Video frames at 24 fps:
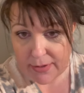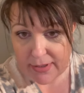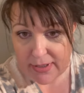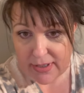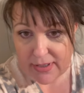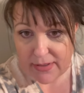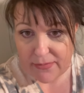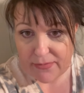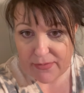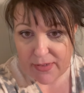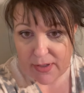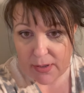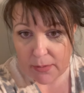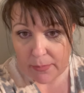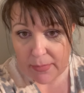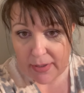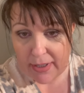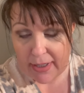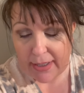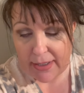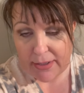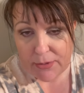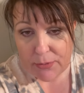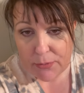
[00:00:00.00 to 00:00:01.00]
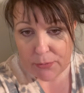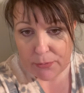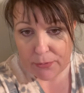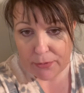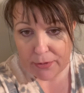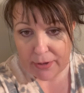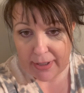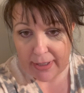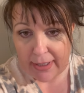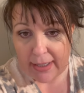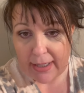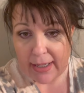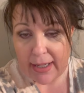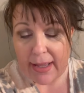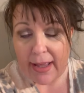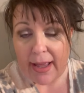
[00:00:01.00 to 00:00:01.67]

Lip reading: some filming and touring,